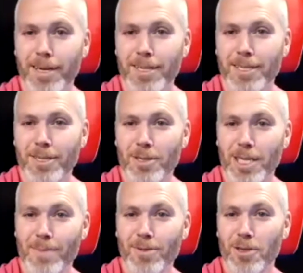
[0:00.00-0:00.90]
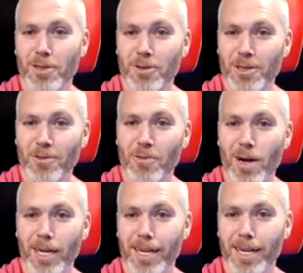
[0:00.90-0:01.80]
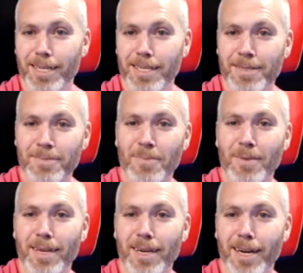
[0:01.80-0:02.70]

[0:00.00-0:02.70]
So I slept on the streets for a while in London. Uh,